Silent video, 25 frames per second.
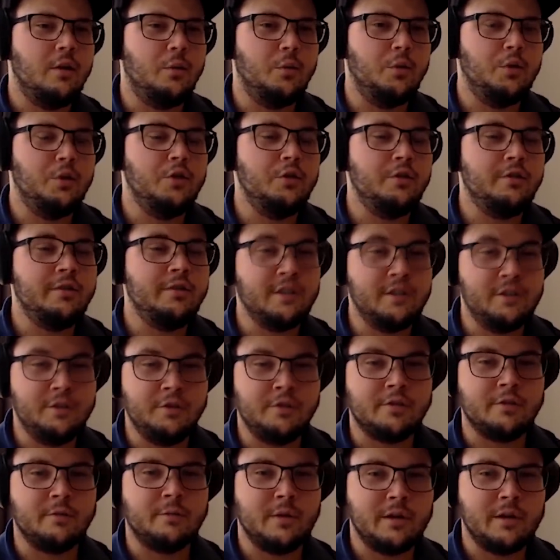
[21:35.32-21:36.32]
would you still
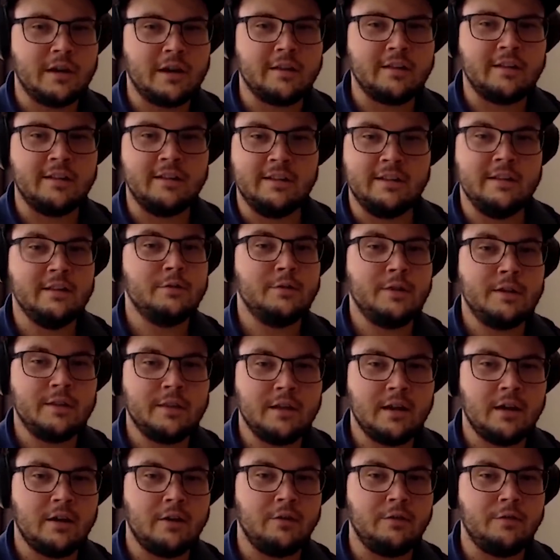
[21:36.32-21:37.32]
use the one that's coming it
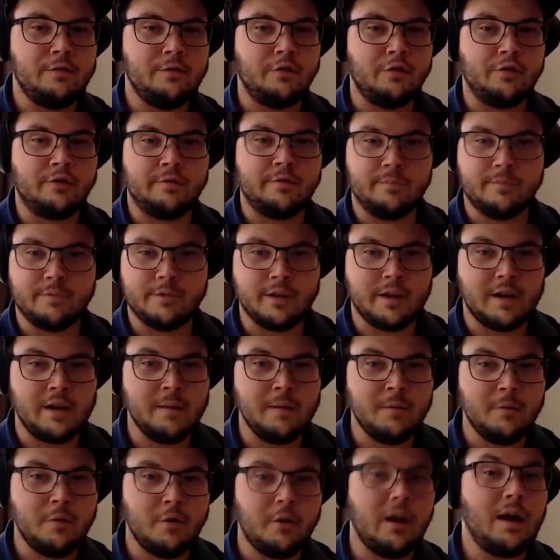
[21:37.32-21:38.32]
right now for some
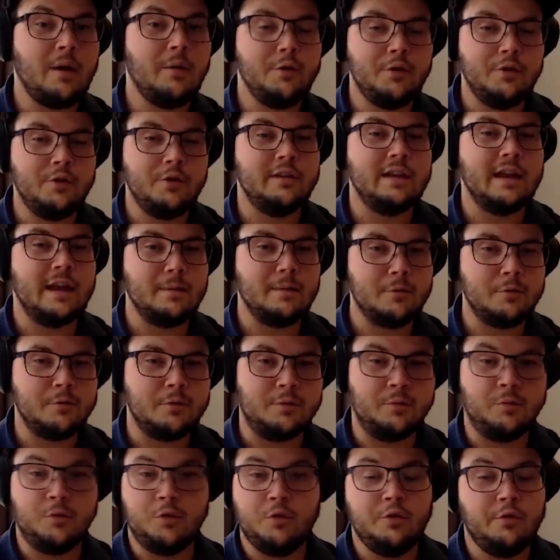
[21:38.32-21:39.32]
time, or how would you adapt
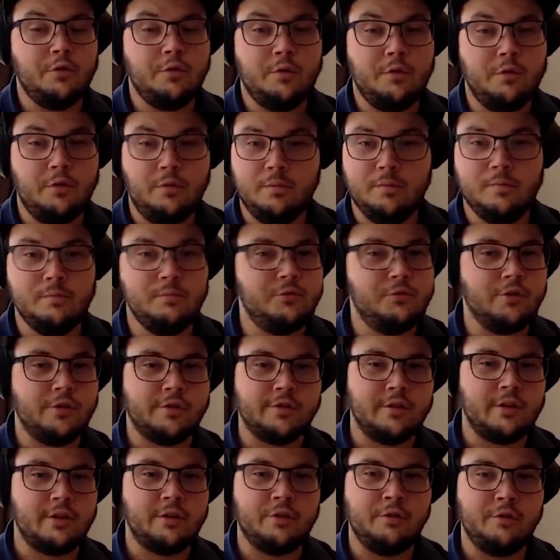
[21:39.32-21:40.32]
to it? Would you
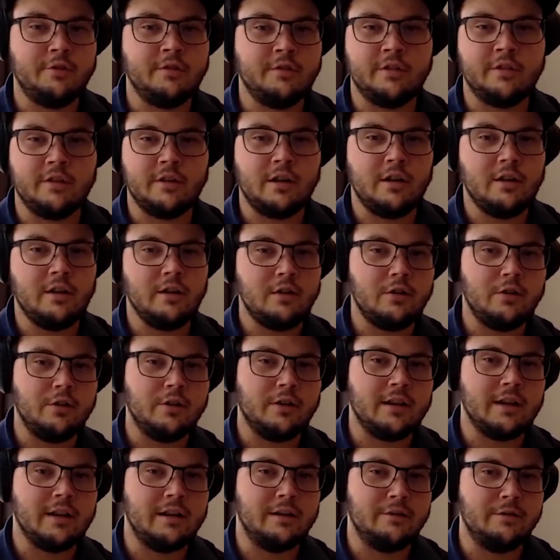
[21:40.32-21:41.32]
just not use it at all,
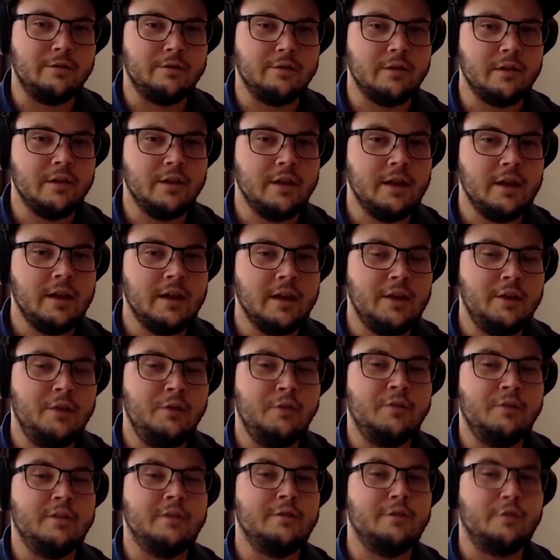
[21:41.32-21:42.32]
or kind of
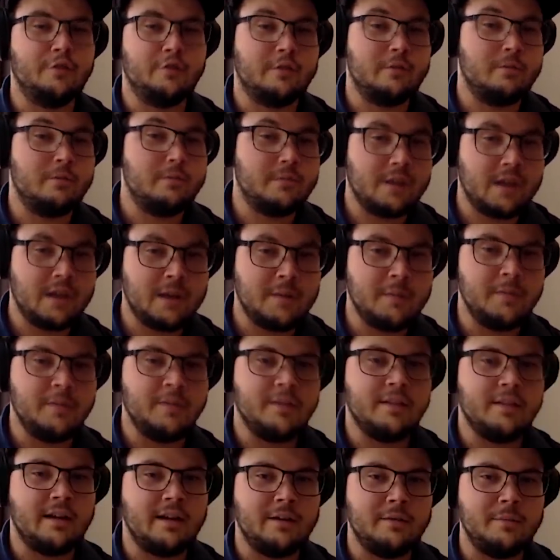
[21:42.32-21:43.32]
use it for some time
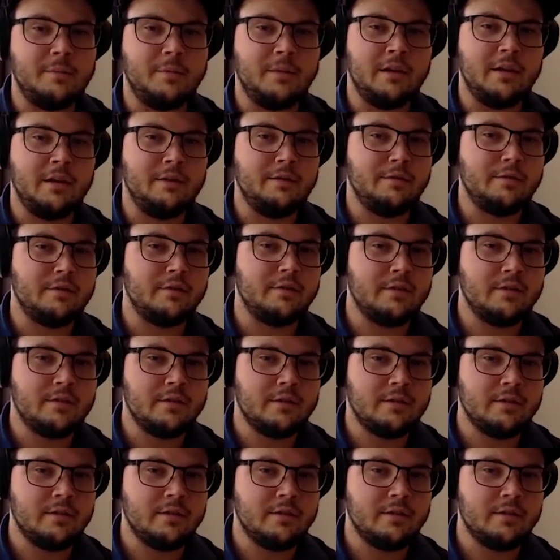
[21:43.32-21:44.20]
and see how it behaves?